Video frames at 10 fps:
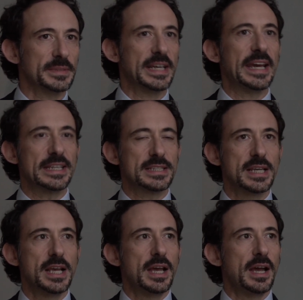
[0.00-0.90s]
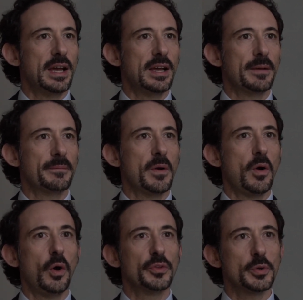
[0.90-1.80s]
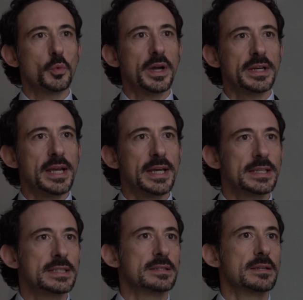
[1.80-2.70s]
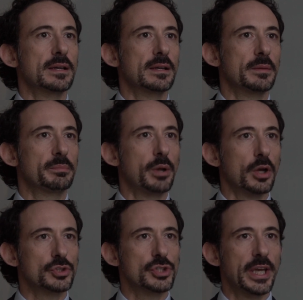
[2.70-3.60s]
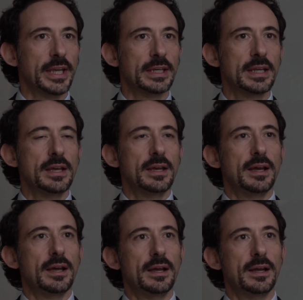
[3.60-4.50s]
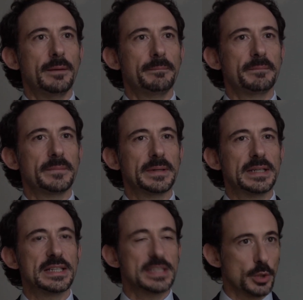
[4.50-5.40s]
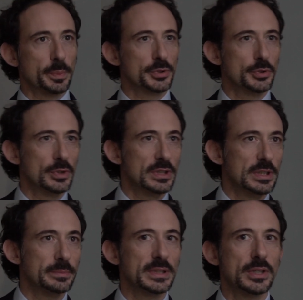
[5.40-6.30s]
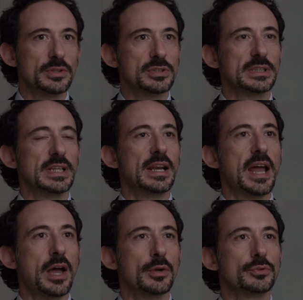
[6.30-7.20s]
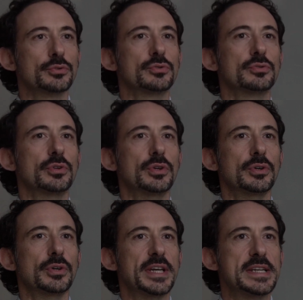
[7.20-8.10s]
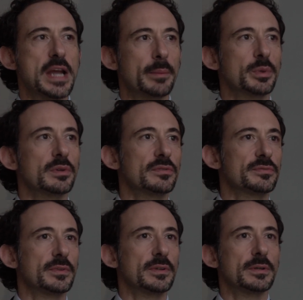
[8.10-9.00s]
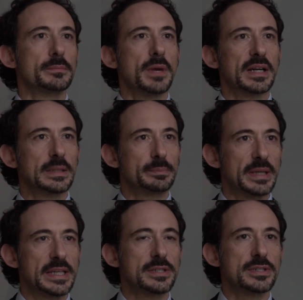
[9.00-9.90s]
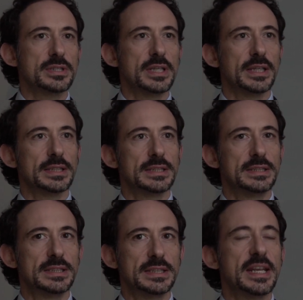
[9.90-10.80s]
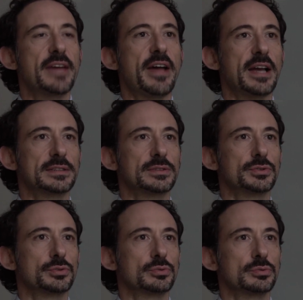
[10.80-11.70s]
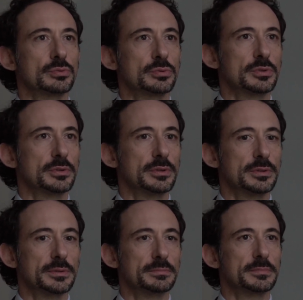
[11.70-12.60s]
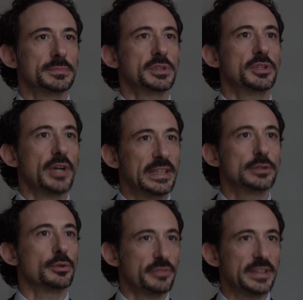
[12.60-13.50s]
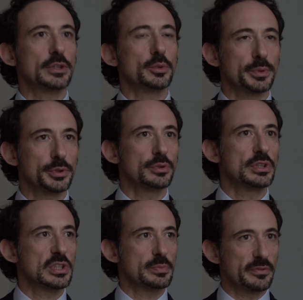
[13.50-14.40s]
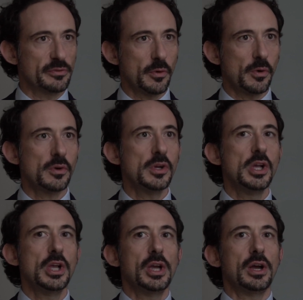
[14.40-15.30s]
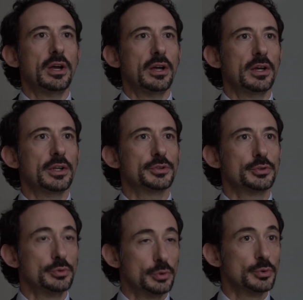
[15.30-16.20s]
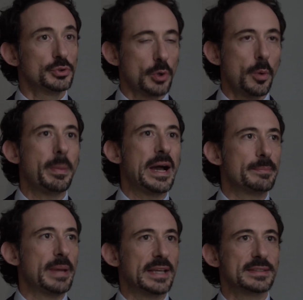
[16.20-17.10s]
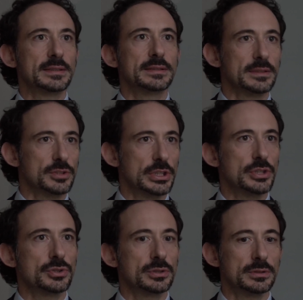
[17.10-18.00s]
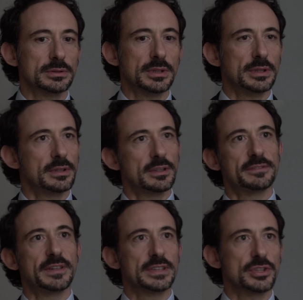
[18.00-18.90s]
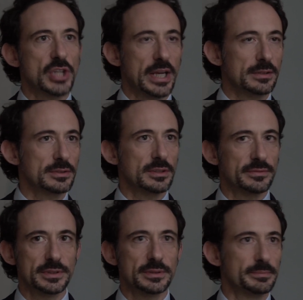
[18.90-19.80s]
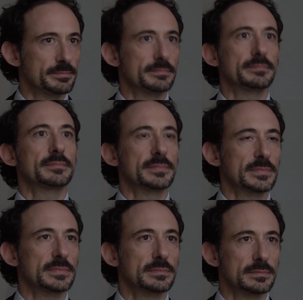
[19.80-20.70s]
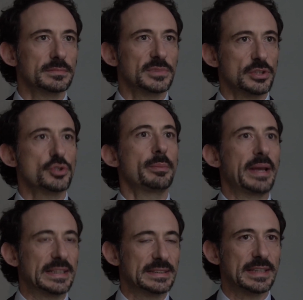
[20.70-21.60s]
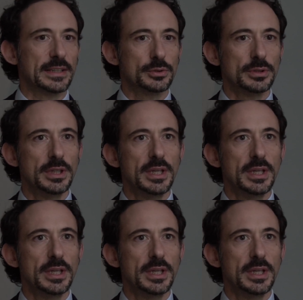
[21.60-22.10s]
case. On the one hand, blockchain is an opportunity because it allows a number of market players that didn't have access to credit or funding opportunities before to do so, bypassing the traditional funding channels of the traditional banking sector.